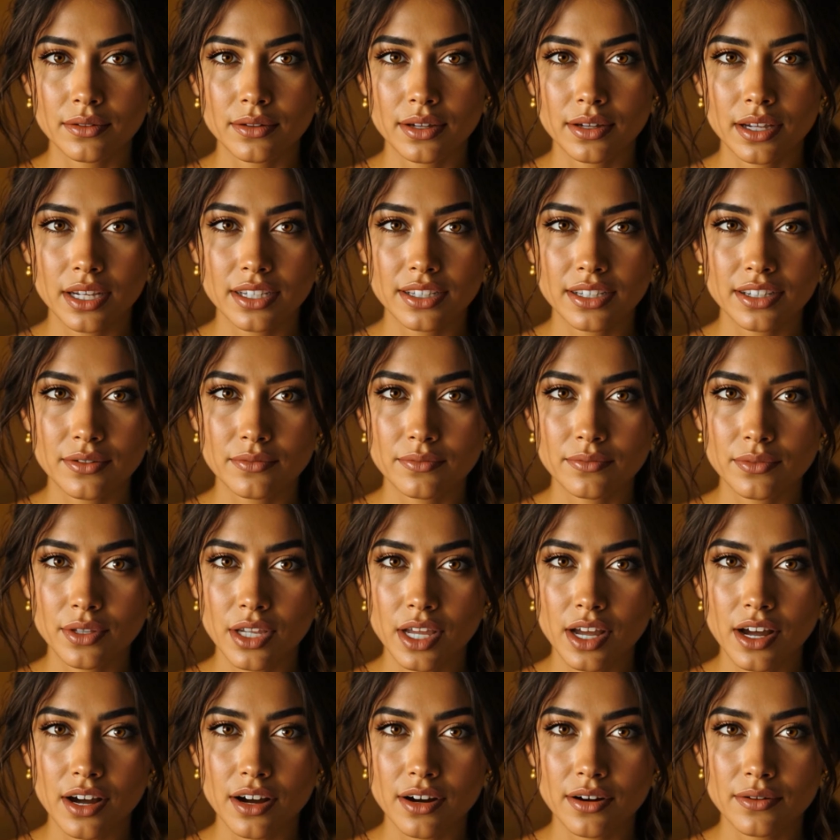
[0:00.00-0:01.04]
It's a
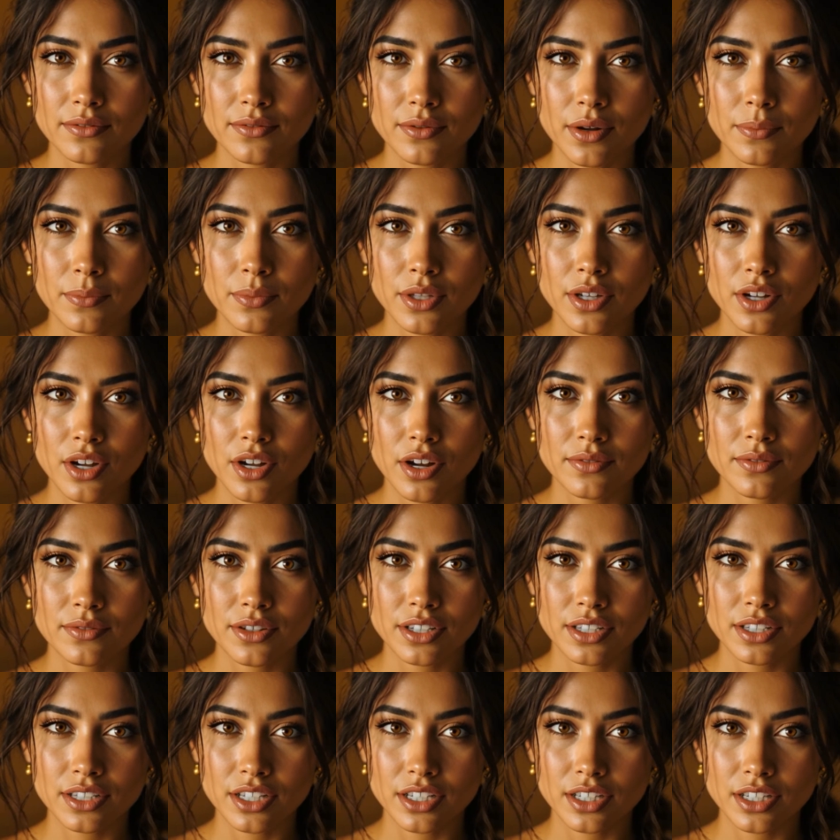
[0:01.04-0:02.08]
flare from the nervous
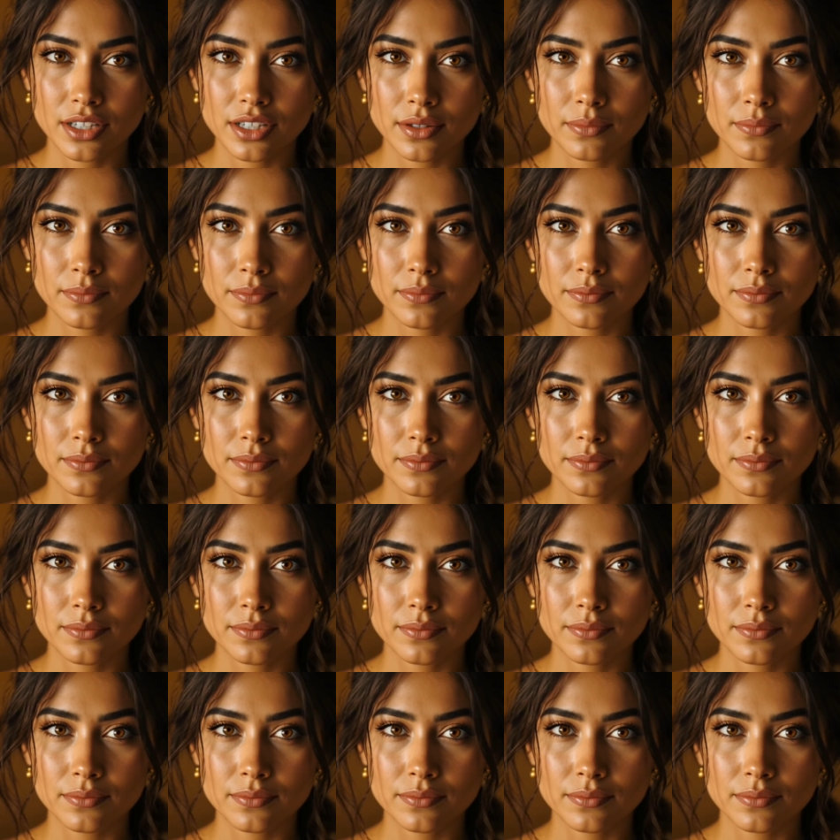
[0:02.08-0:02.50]
system.